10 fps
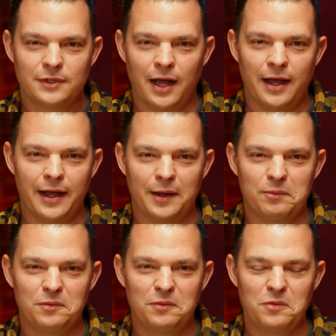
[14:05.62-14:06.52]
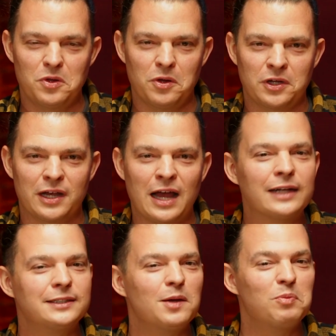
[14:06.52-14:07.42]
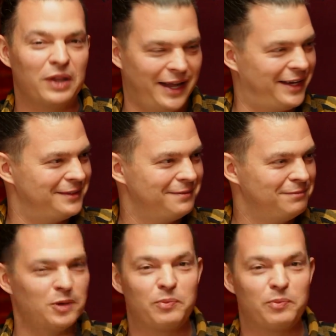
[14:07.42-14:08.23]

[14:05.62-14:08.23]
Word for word: uh, concocting a plan to